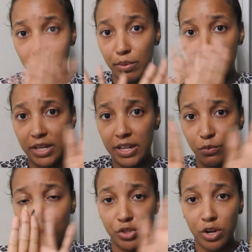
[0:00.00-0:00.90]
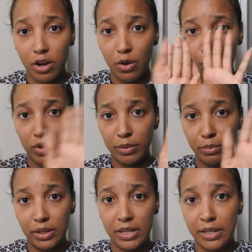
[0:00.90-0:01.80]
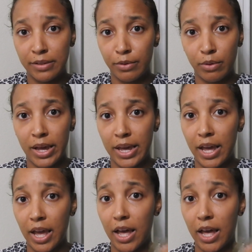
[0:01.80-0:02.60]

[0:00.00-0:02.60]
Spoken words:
believe what y'all want to believe, okay?